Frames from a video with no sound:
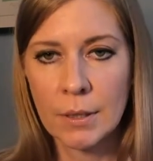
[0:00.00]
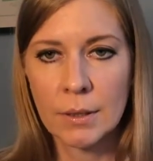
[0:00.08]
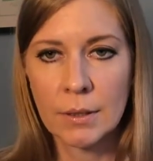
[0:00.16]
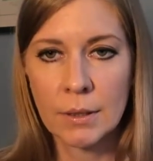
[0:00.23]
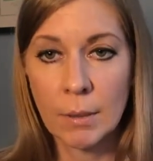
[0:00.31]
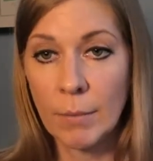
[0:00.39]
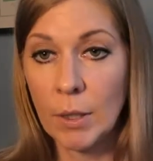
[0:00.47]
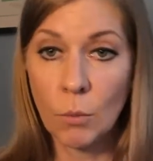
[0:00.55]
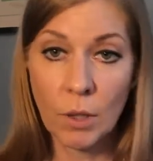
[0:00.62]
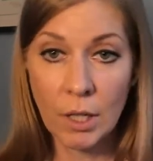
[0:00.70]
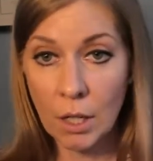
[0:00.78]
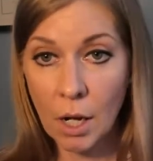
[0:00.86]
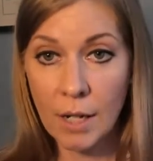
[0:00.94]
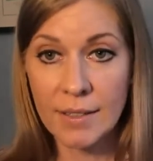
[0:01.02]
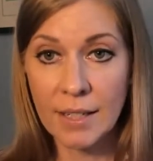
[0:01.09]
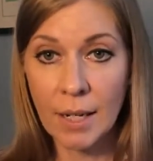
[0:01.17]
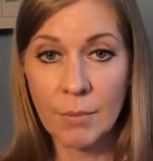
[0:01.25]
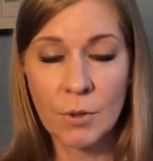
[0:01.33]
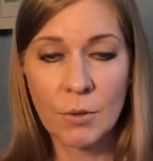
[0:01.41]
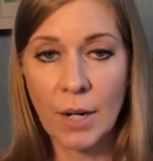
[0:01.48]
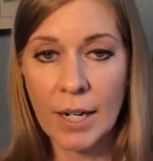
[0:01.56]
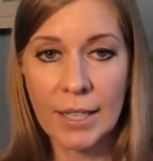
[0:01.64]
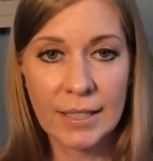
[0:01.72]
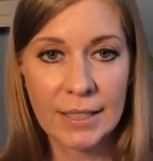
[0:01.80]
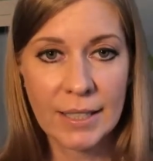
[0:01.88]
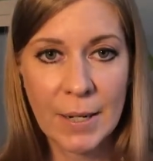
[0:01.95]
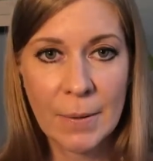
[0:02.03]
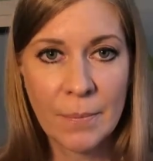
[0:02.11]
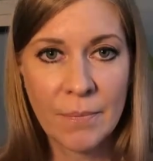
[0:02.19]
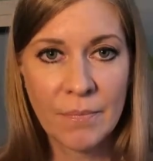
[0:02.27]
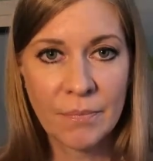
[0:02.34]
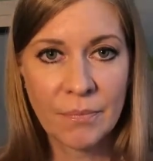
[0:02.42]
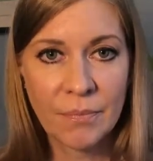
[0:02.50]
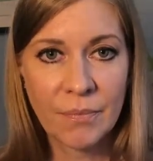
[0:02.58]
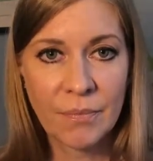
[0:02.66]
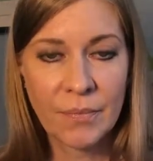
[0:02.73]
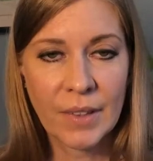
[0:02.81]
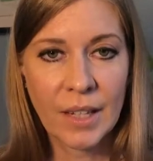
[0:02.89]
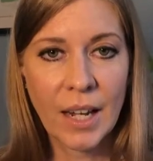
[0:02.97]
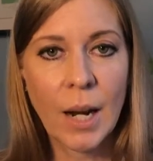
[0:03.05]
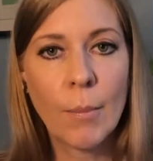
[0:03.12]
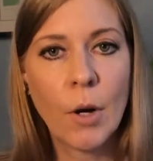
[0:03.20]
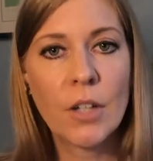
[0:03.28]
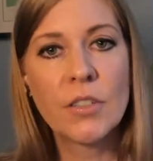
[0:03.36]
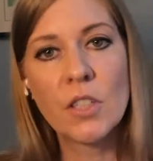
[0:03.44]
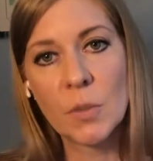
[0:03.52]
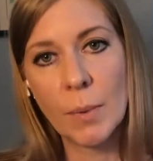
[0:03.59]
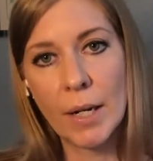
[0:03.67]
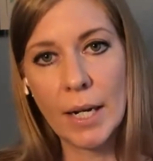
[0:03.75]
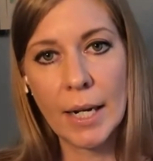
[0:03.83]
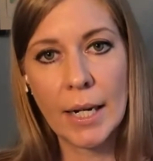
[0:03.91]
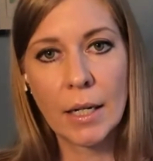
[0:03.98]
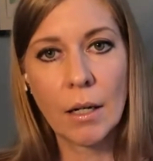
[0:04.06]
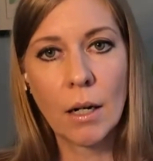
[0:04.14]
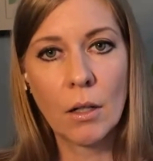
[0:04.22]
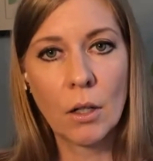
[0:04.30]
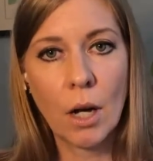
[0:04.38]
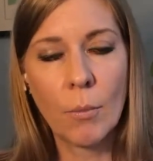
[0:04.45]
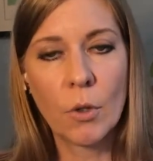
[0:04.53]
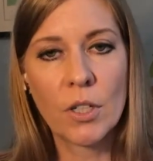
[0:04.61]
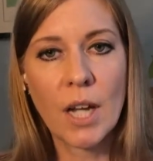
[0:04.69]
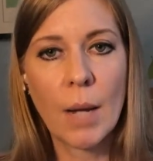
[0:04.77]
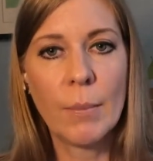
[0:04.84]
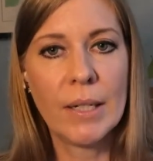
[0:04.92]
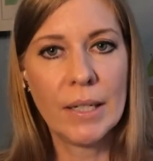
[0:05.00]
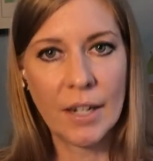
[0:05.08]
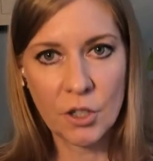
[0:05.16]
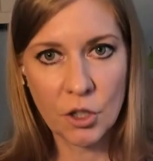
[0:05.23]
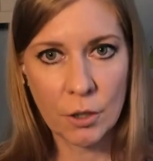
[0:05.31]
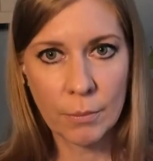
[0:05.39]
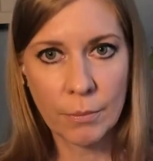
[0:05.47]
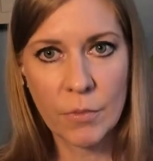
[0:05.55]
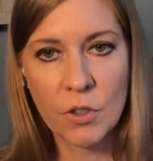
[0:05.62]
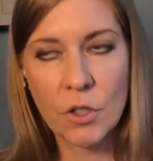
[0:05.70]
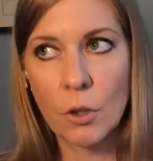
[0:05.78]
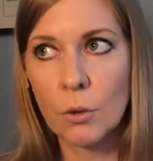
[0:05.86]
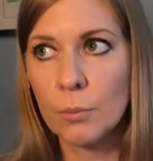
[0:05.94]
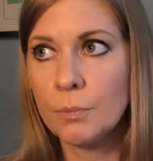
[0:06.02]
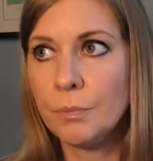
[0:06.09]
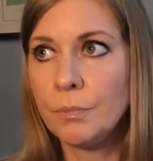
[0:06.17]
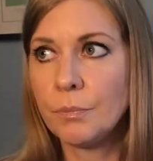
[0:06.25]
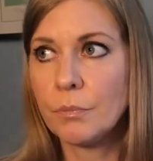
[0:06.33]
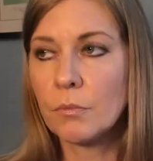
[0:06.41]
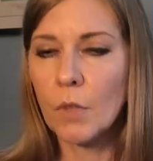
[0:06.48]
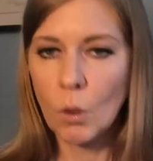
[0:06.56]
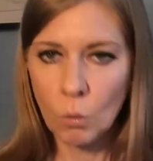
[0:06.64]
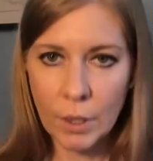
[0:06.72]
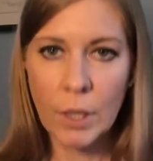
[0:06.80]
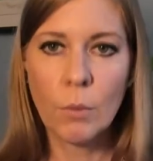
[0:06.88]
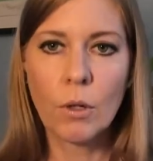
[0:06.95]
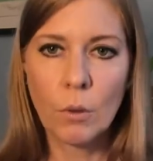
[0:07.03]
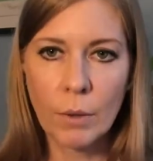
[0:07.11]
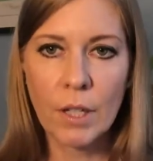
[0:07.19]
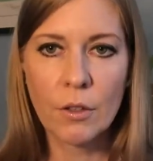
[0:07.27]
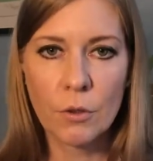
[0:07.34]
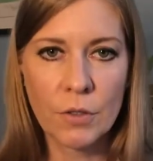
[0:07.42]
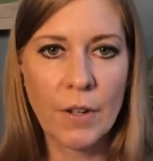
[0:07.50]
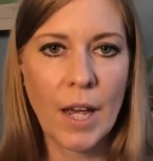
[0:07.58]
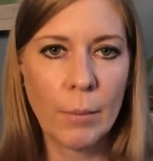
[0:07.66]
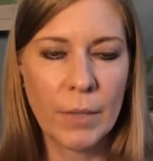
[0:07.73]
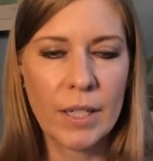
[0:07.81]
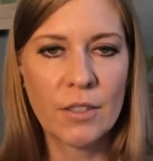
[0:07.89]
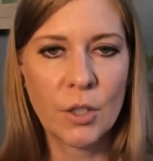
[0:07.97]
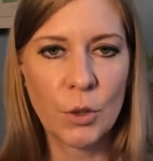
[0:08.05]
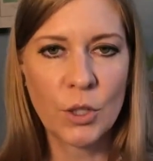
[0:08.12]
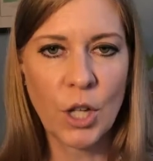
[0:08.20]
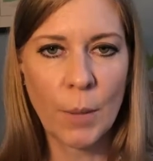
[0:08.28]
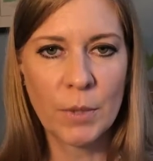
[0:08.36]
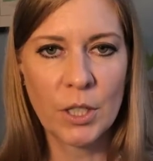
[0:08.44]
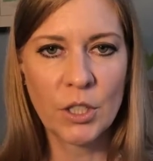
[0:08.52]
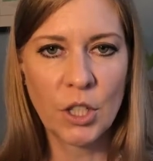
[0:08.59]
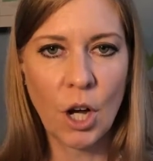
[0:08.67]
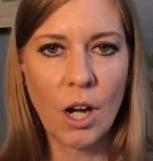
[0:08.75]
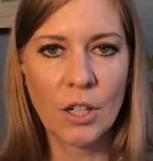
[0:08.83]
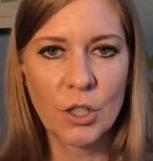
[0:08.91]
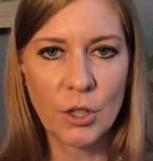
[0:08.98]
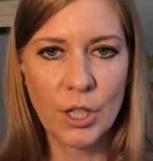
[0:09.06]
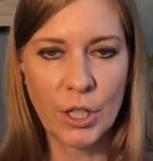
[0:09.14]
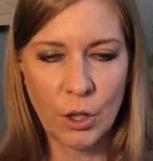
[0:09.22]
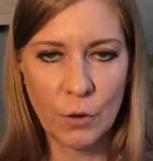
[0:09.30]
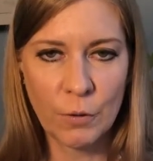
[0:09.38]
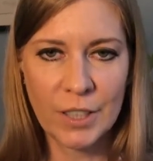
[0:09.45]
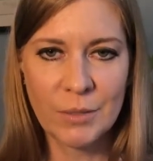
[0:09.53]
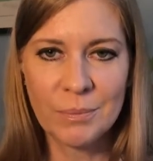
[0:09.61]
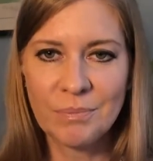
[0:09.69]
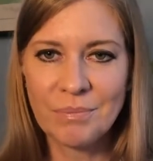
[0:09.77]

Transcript: I mean, what a concept, right? And I'm also spending a lot more time in nature. So we were one of those families who adopted a dog during COVID.